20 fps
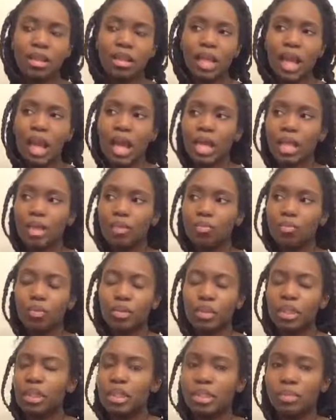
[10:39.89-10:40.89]
that
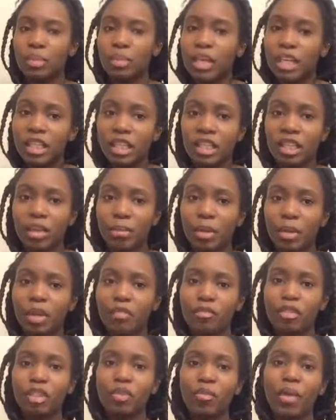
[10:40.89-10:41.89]
is basically the
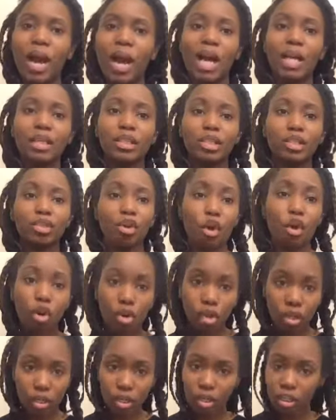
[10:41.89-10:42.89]
main reason why I
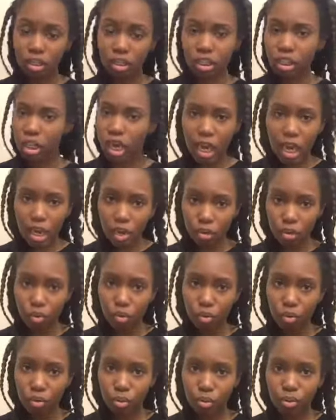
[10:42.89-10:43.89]
started a
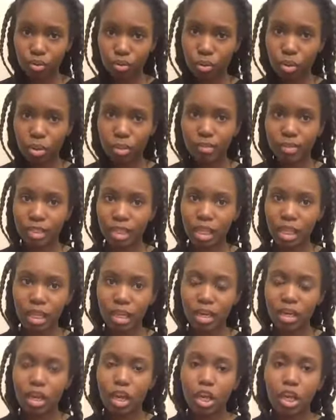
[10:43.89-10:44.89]
channel. You know what I'm
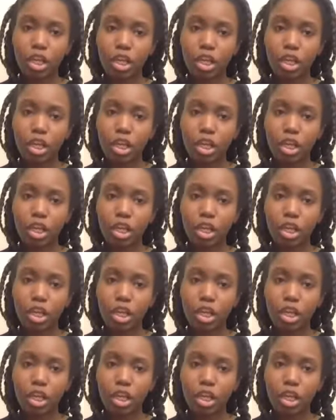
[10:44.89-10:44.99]
saying?